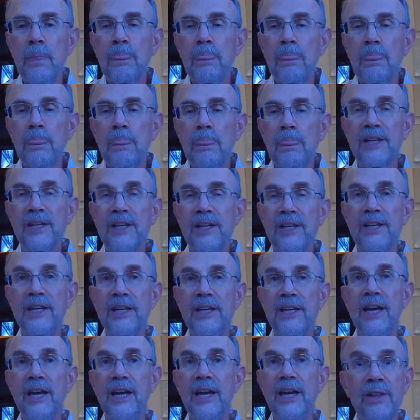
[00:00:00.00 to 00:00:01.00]
getting
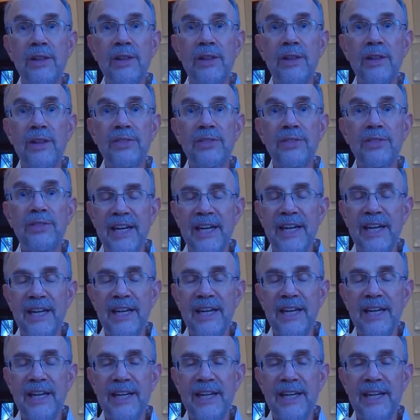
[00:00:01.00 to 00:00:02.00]
what they need,
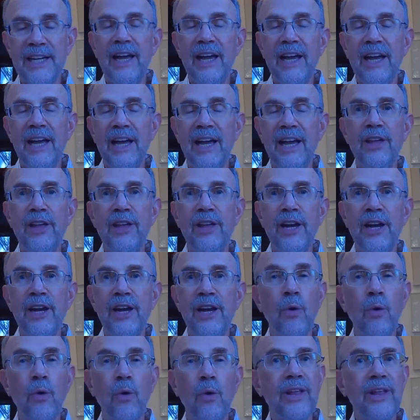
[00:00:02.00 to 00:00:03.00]
and
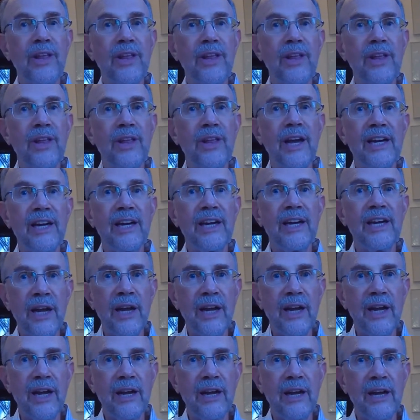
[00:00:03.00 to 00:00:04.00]
therefore they don't have to
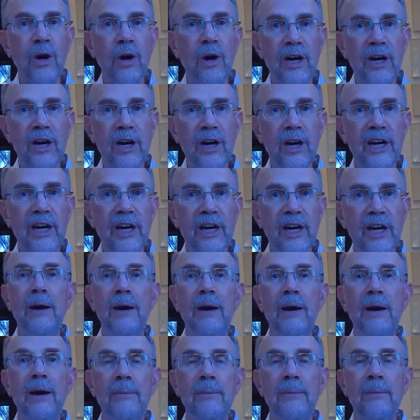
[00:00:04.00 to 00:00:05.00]
worry about
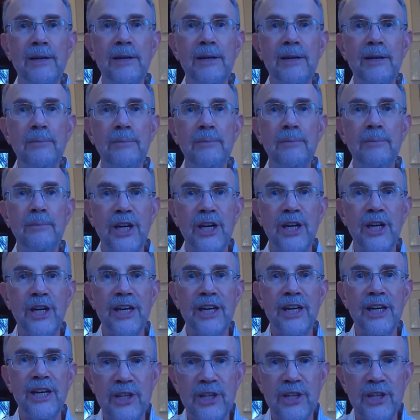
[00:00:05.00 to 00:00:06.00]
making big changes in
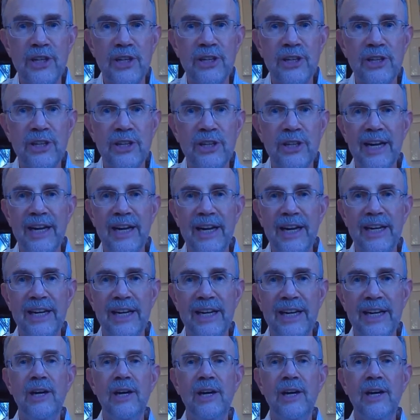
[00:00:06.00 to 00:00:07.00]
their diets.
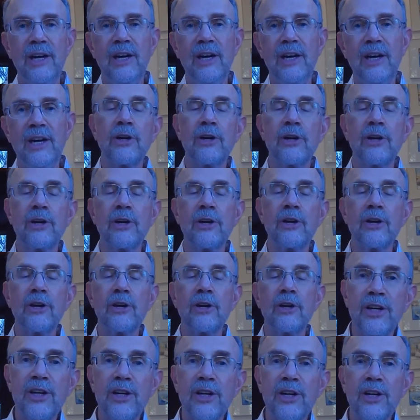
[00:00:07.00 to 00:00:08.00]
So they're going to
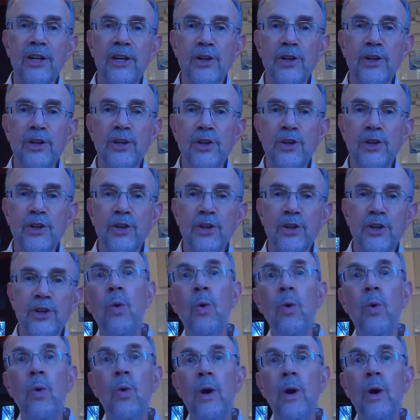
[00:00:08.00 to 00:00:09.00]
continue with
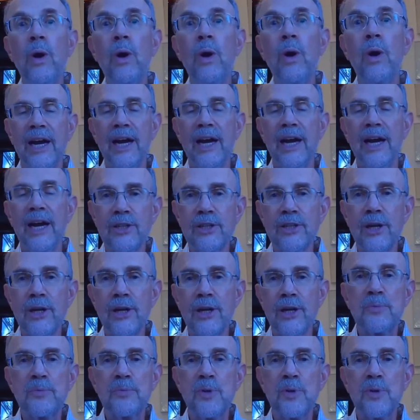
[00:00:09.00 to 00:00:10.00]
a
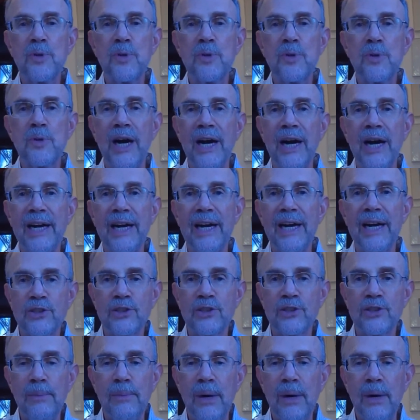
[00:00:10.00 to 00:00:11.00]
suboptimal diet and
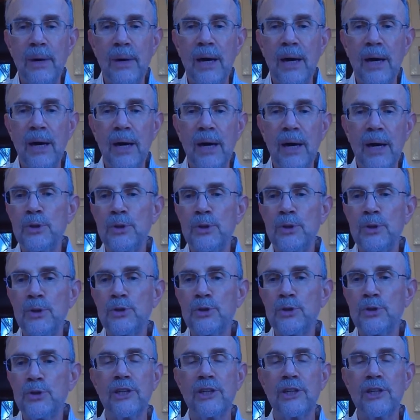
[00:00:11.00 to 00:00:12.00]
suboptimal
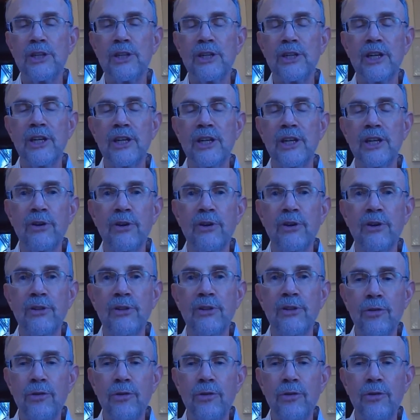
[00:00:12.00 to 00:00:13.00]
nutrition and suffer the health
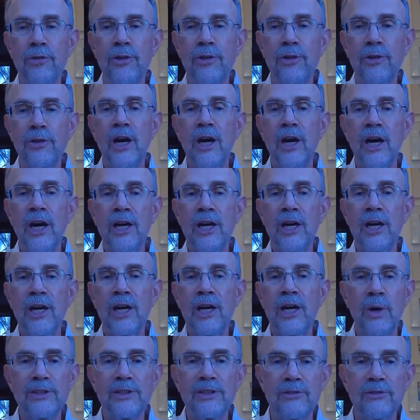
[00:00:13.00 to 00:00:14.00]

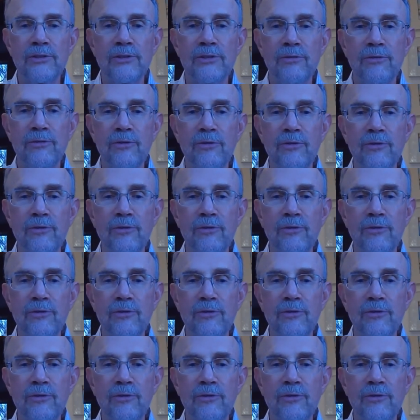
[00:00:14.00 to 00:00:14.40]
consequences of that.